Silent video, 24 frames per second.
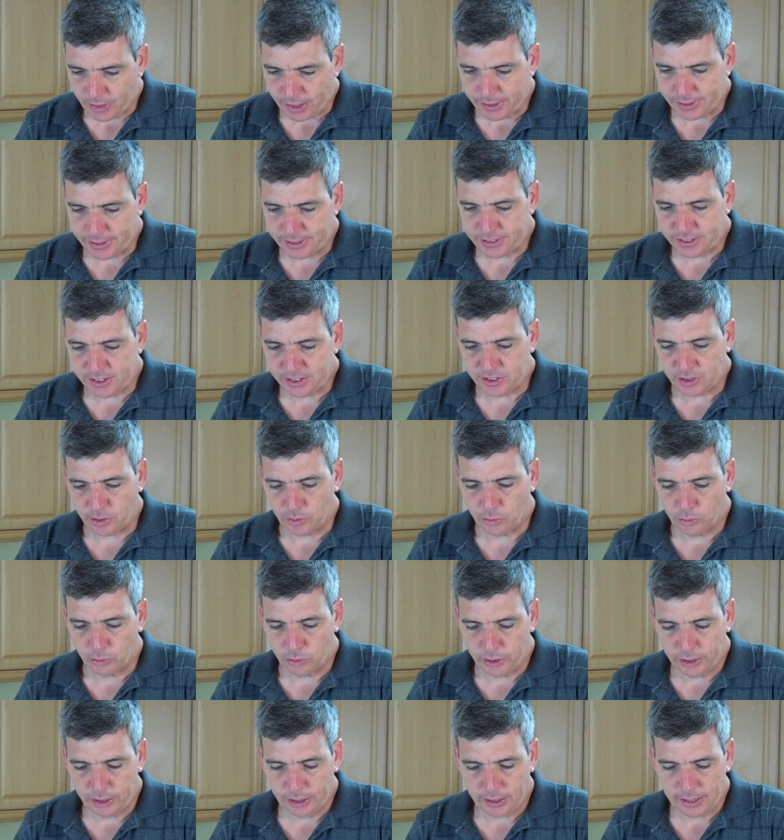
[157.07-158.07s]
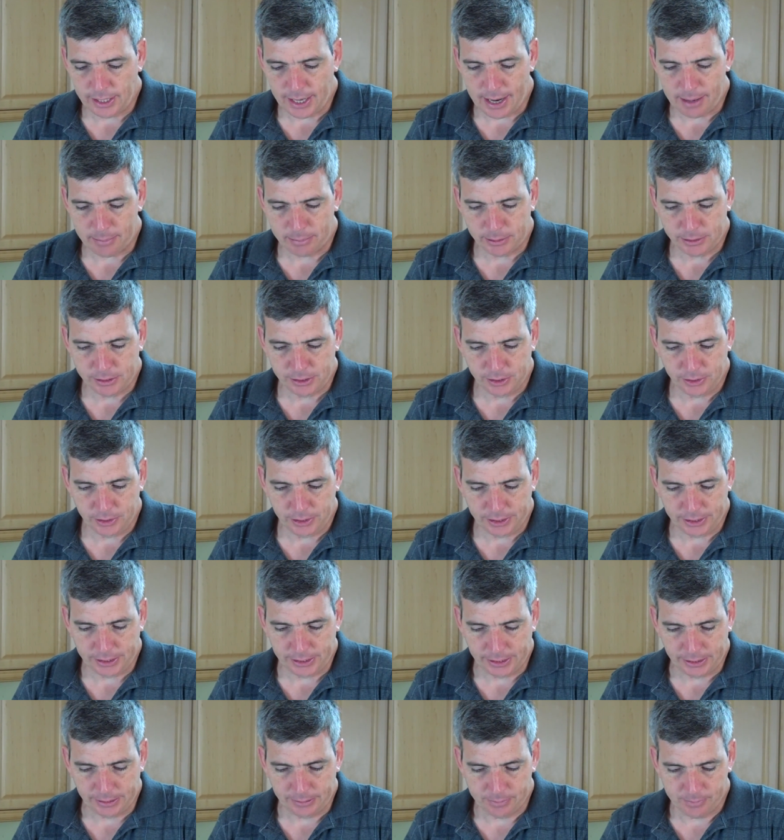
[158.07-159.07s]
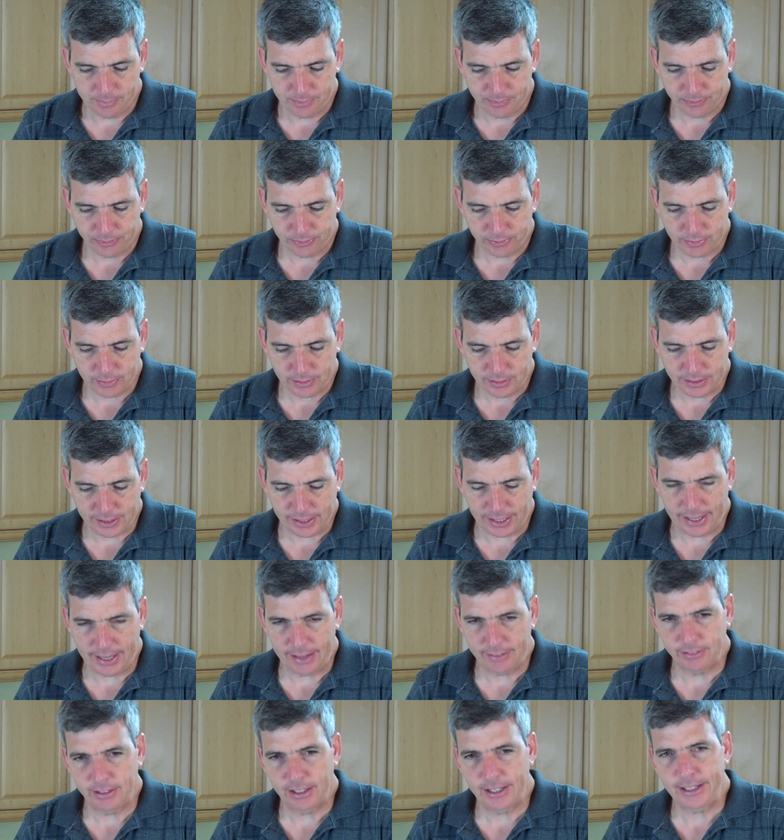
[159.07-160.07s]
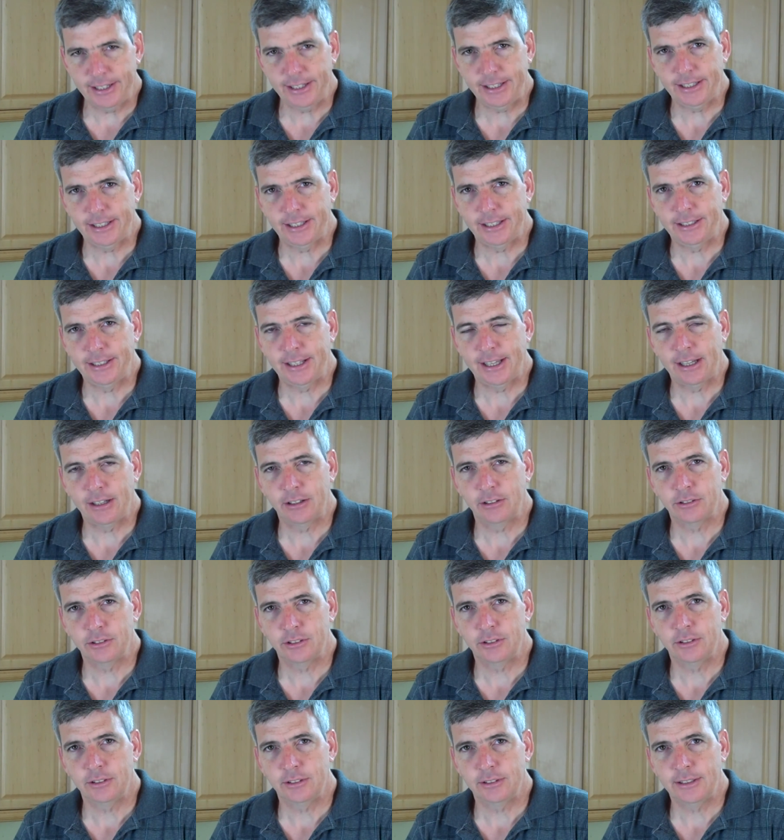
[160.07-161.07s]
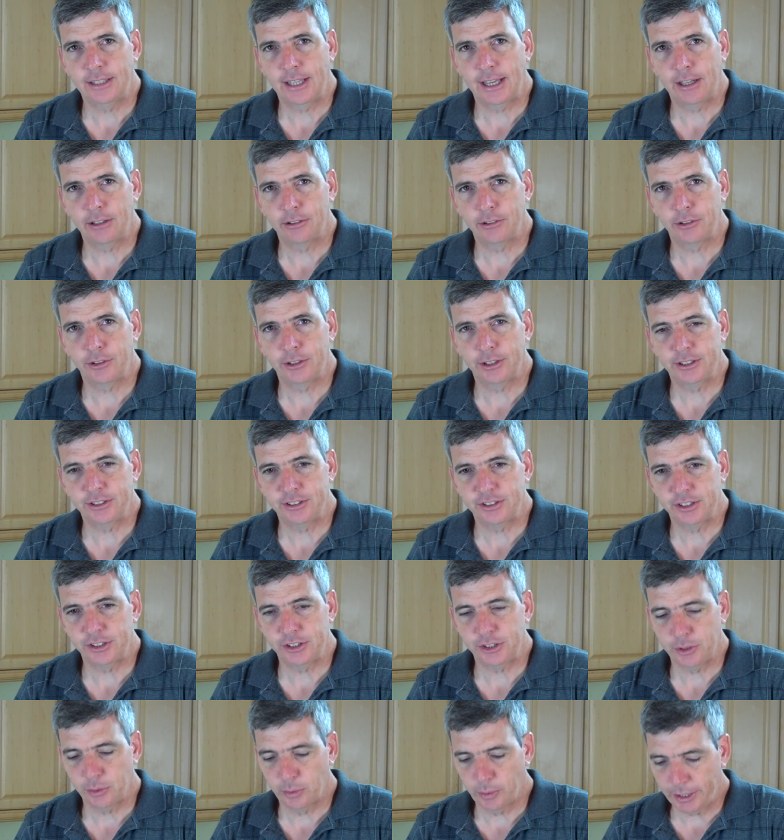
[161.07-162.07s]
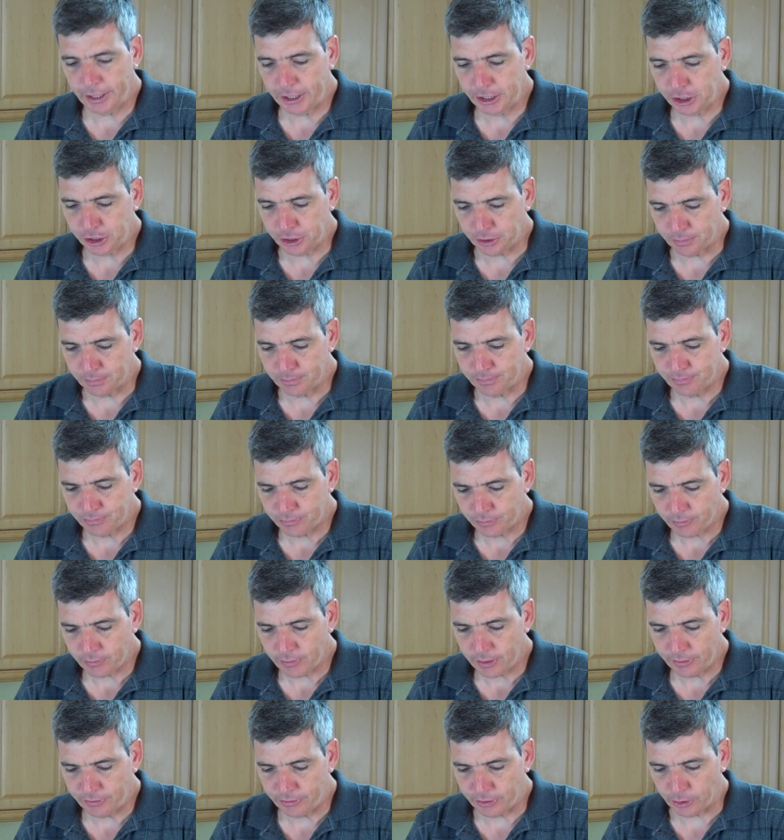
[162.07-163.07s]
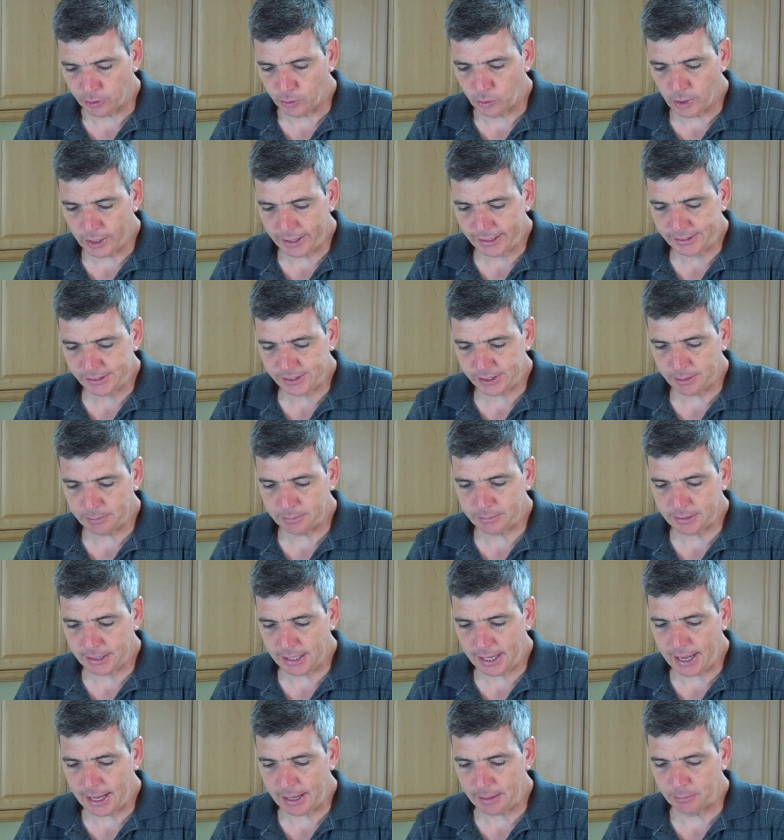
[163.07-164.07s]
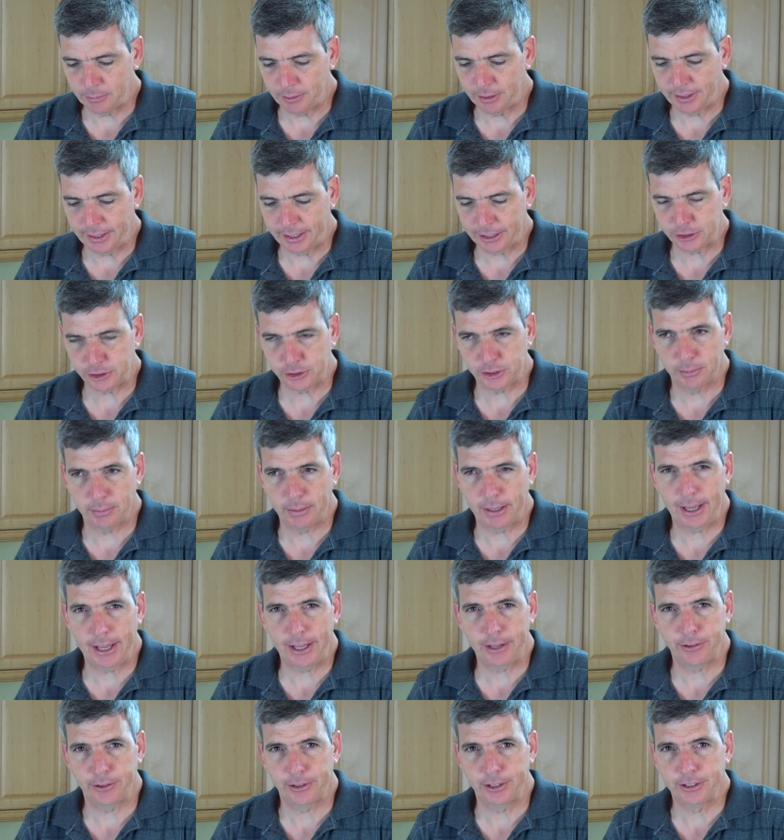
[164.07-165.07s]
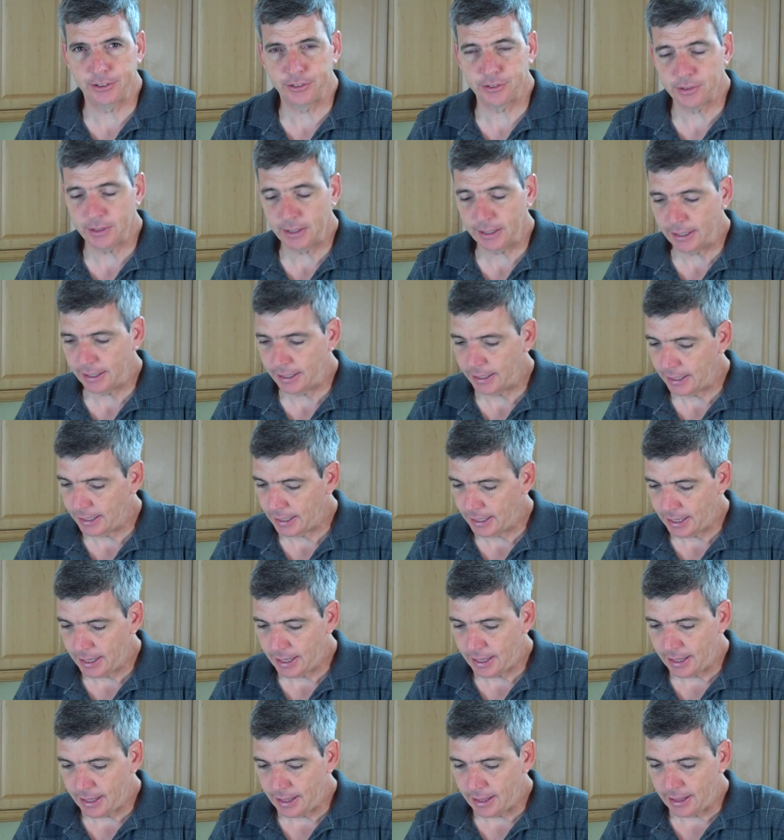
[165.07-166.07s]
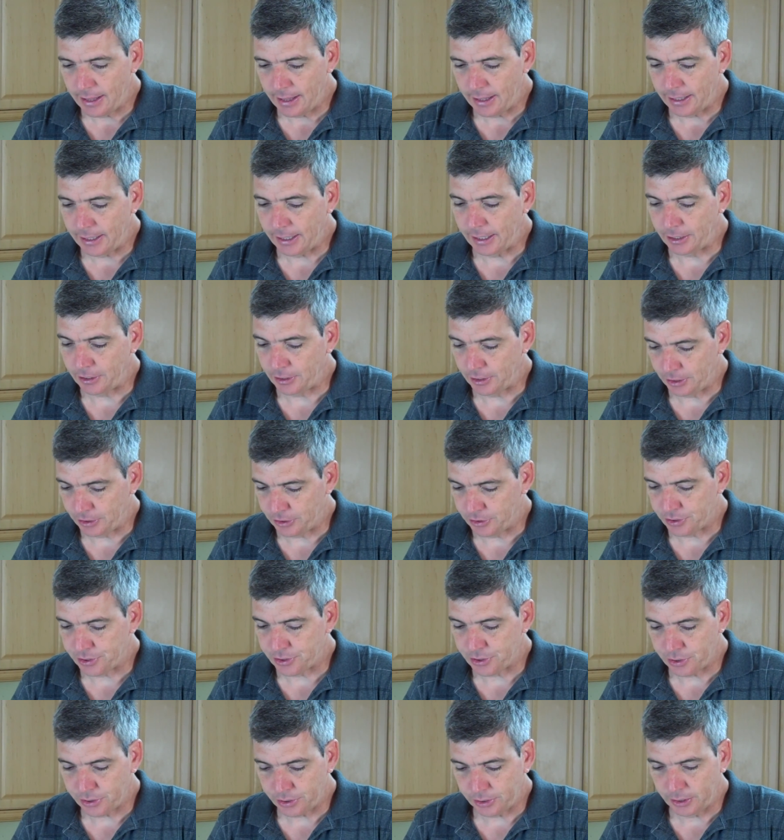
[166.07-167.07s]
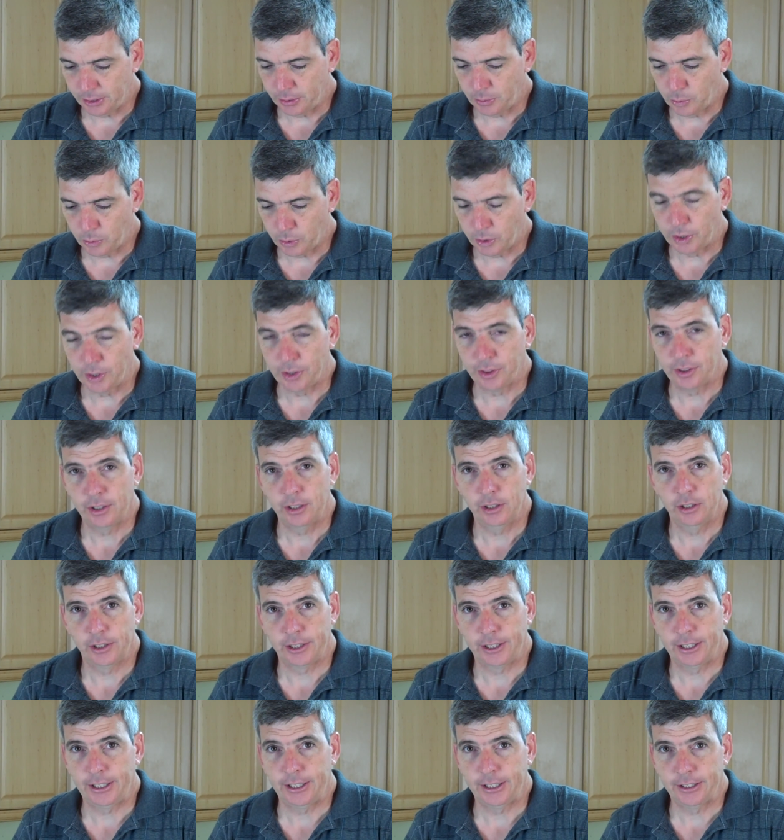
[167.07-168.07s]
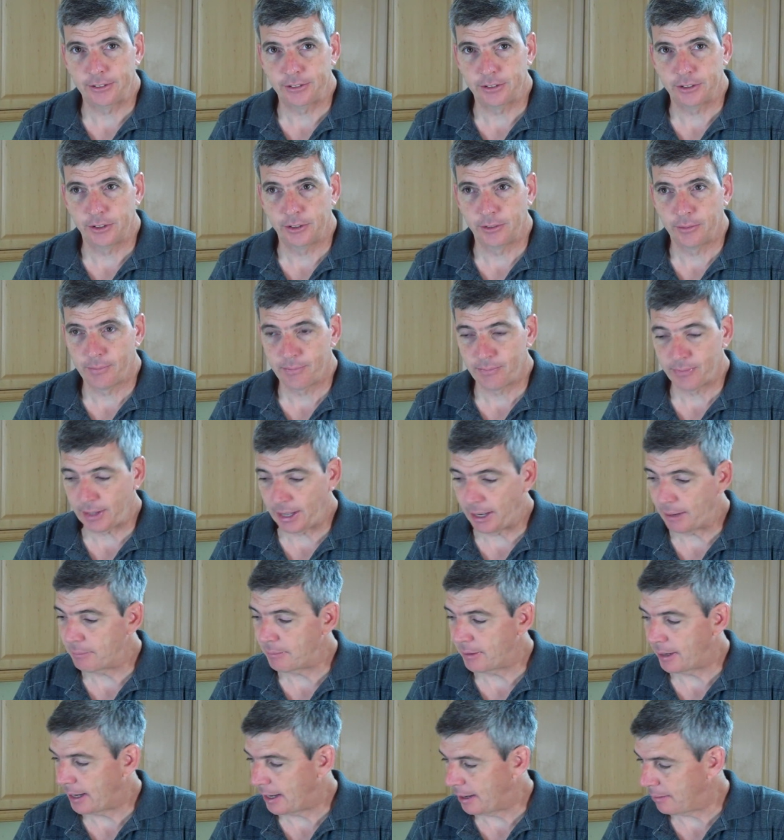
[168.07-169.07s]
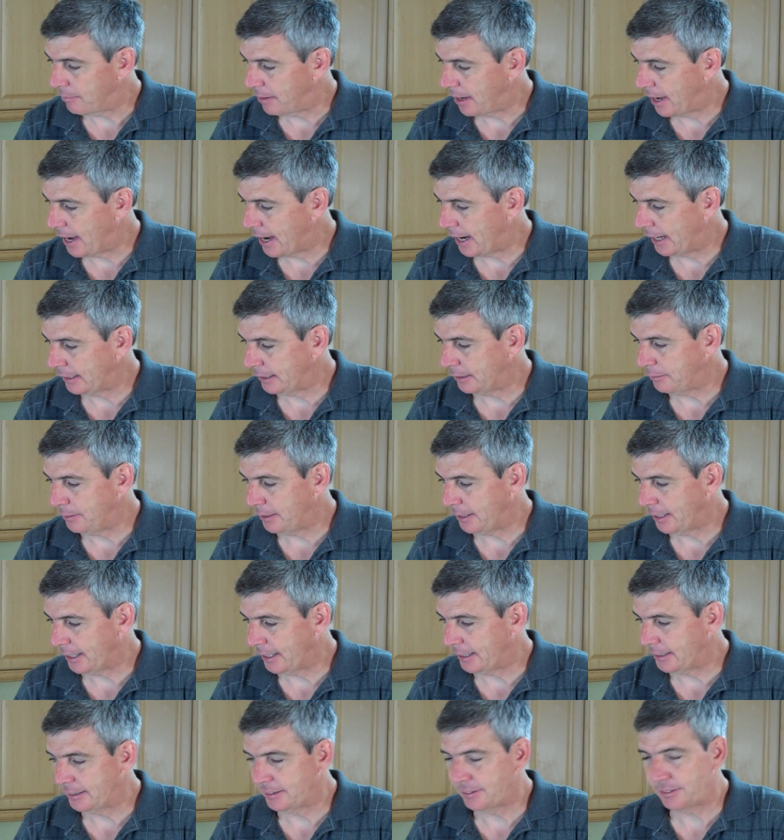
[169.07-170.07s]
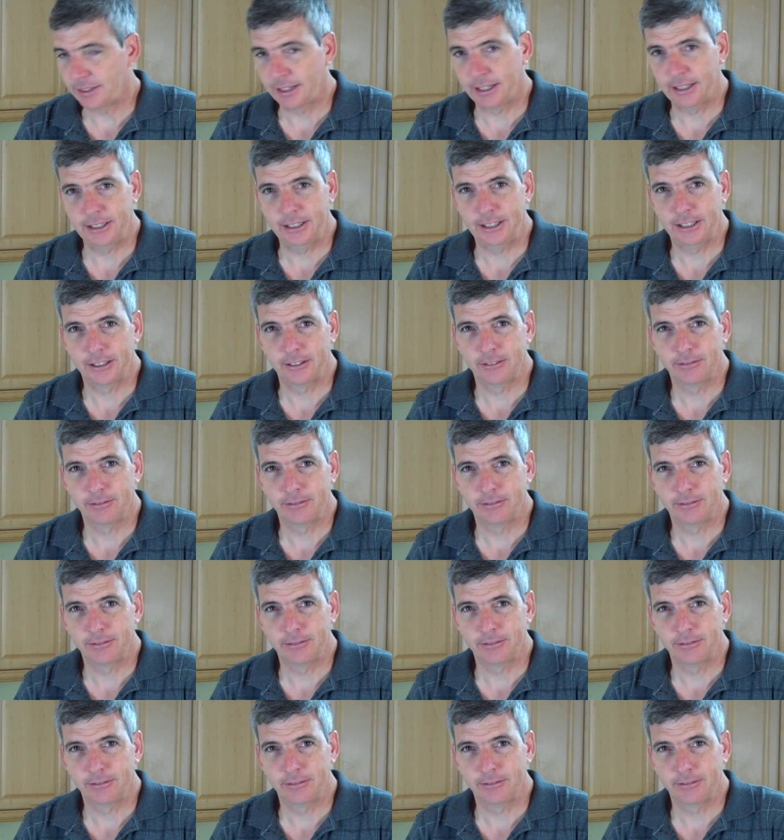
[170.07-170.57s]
This is a real opportunity to have lighting in a down, down grid situation for quite some time with extra batteries. It, it's certainly worth looking into. I'm, I'm highly behind this idea.